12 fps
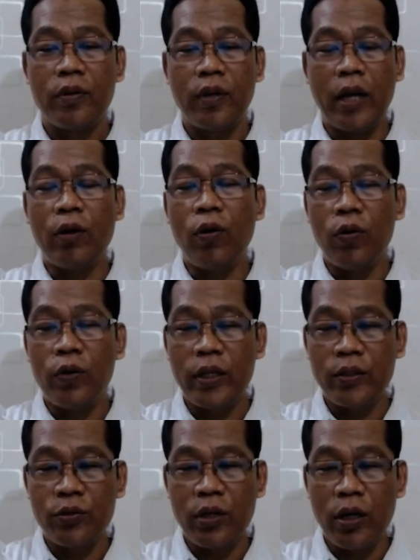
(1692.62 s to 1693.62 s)

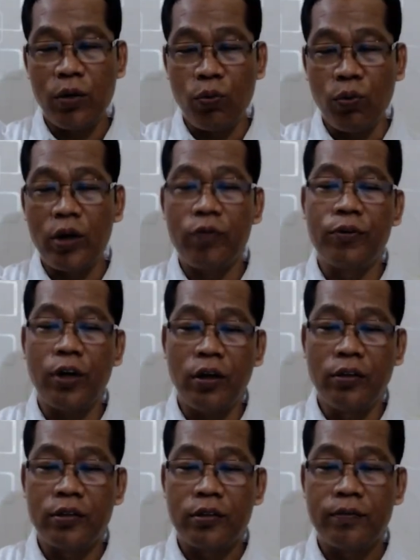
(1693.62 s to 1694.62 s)
according to the word of
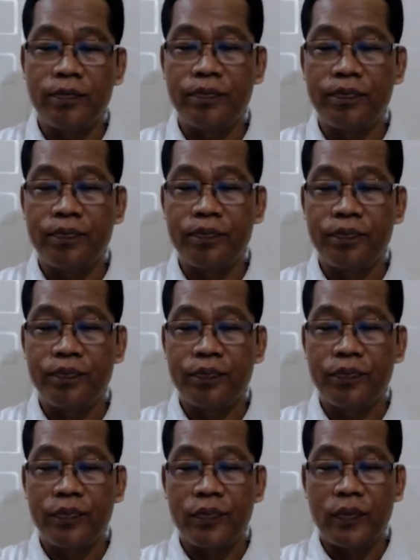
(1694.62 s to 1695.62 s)
God,
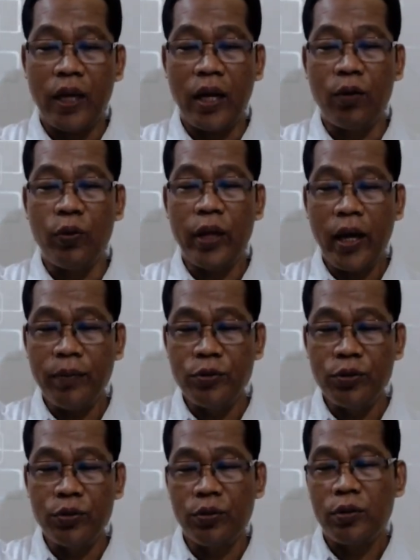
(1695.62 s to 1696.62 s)
and we have
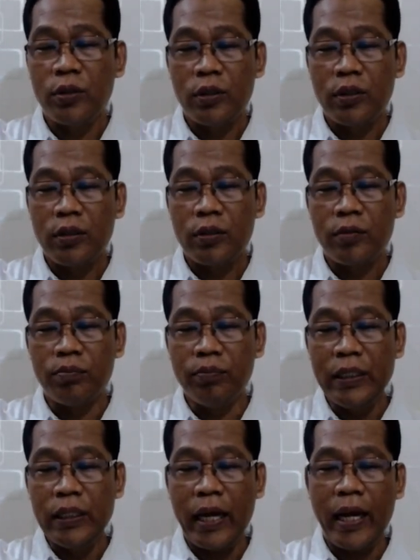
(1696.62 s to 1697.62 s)
to
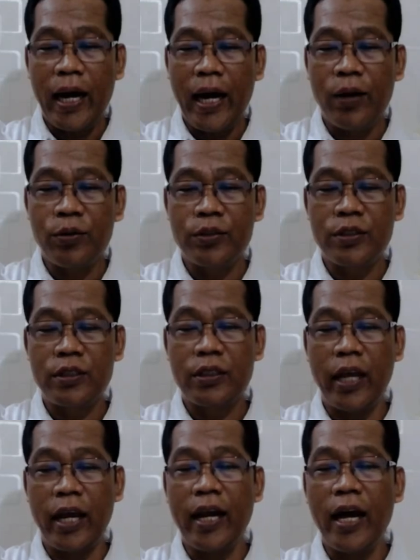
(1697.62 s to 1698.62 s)
build a house
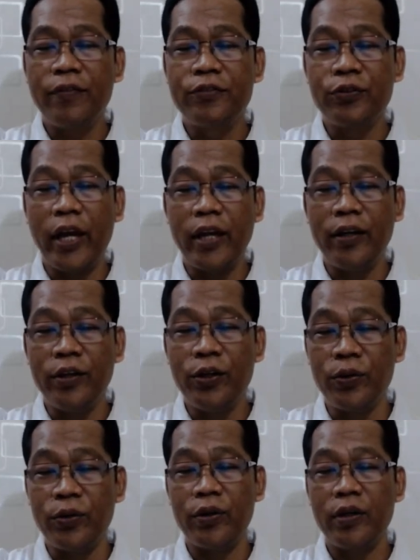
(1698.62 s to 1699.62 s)
enough to
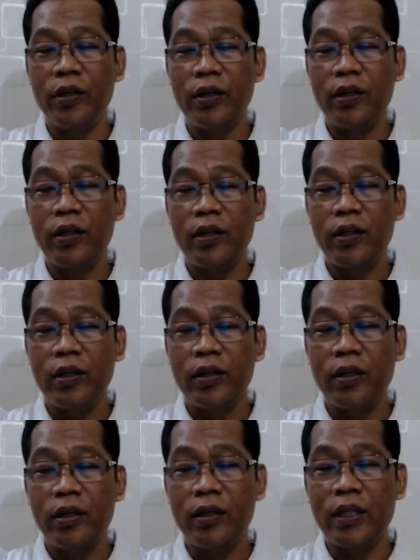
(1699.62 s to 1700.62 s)
endure
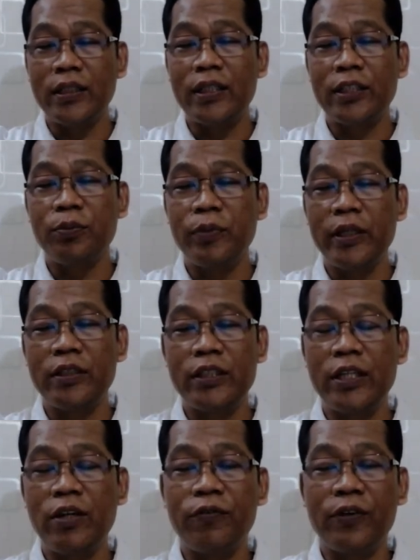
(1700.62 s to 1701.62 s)
the judgment
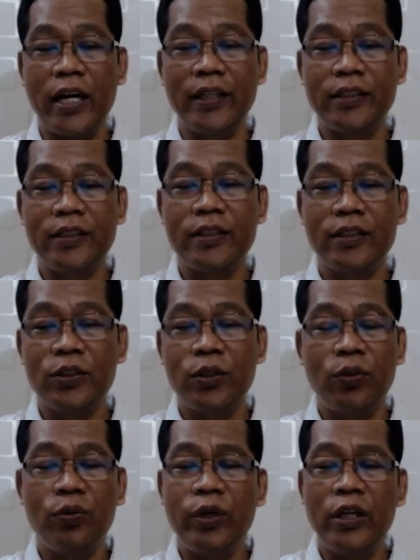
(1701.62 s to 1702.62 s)
seat of Christ.
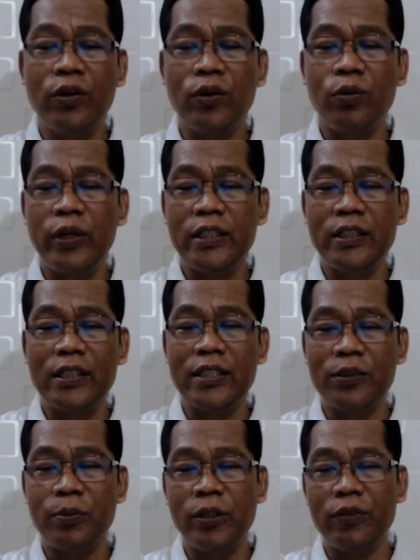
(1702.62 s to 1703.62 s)
So we know what is the
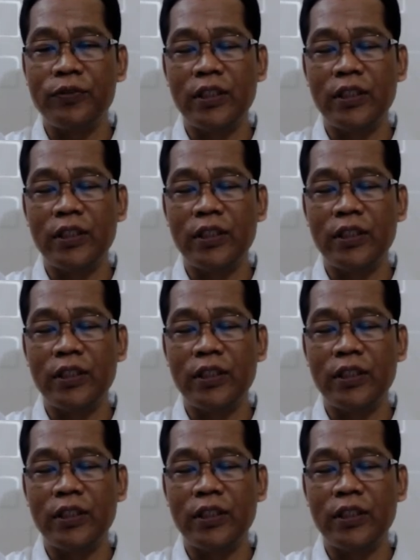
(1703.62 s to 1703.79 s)
judgment